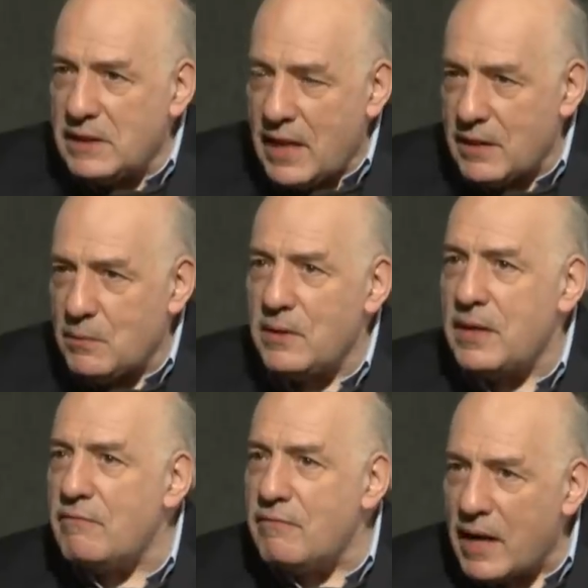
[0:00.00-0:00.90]
said, what
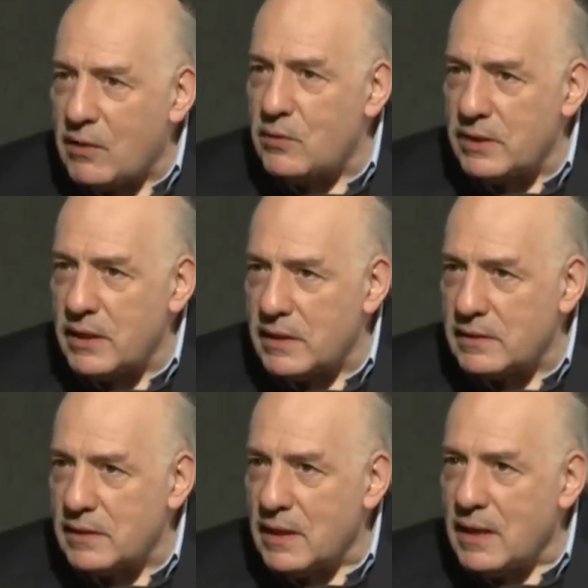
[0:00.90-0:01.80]
their record
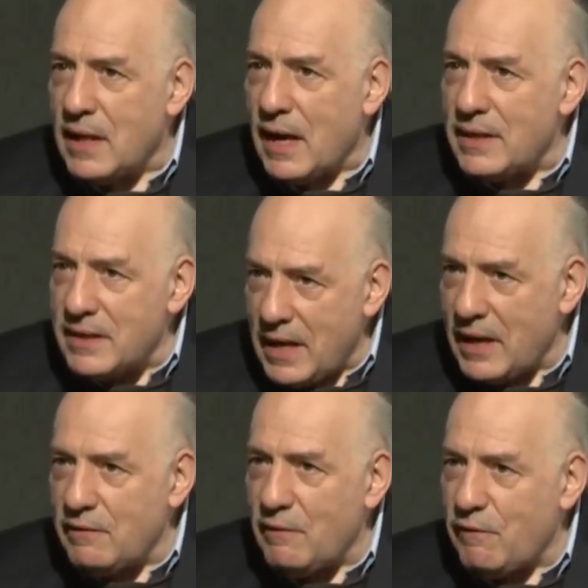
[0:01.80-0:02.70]
is, and
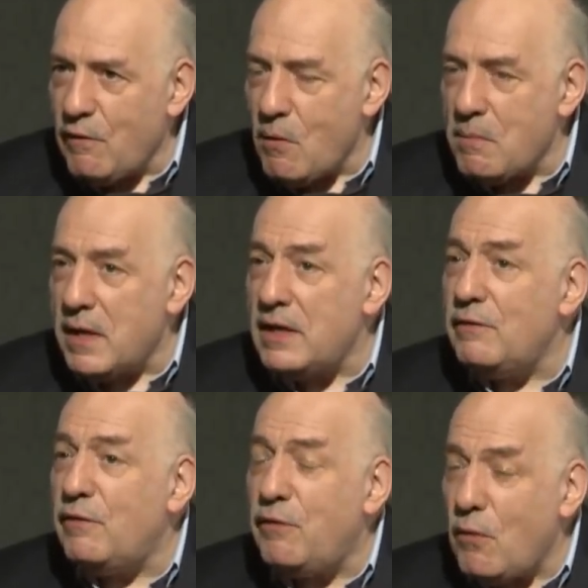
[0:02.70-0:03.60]
then form an
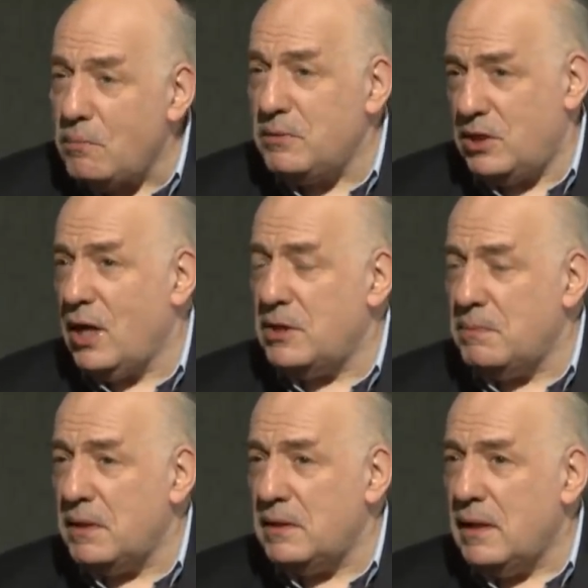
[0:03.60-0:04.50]
informed
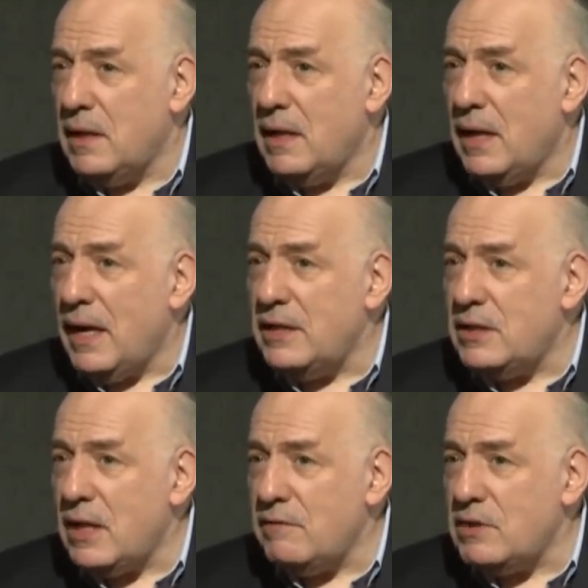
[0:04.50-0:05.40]
judgment,
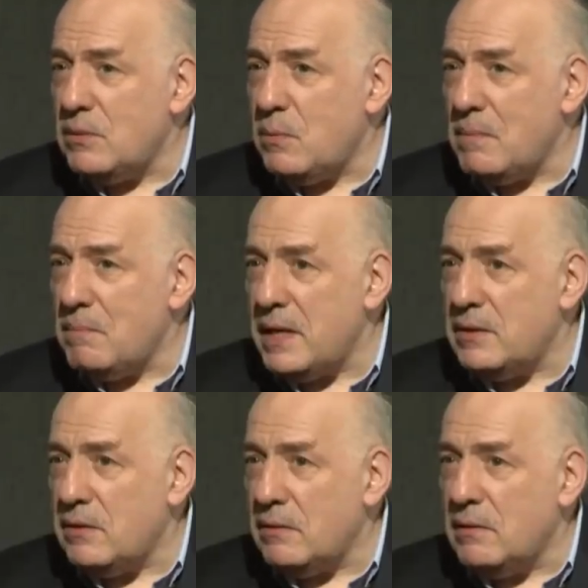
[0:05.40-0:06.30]
instead of just one
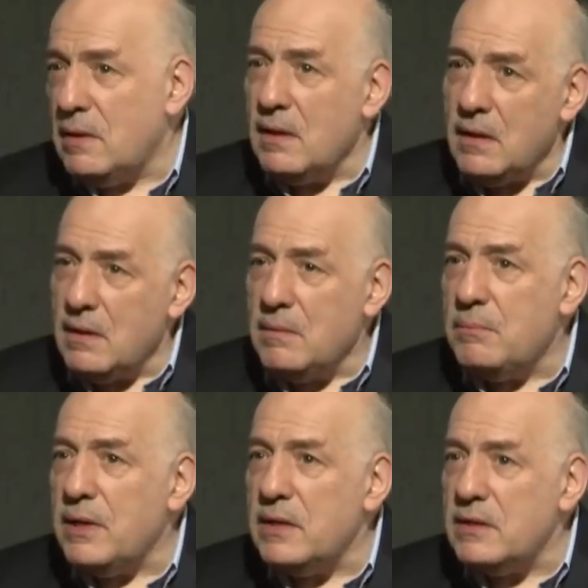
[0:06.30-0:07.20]
based on
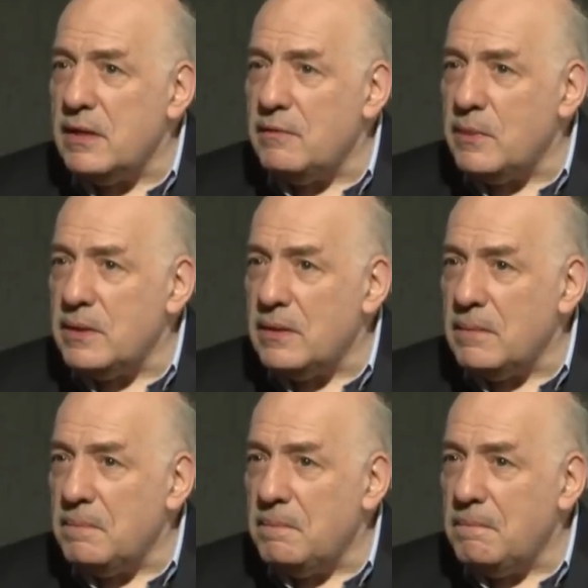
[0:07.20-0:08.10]
preconceived wisdom.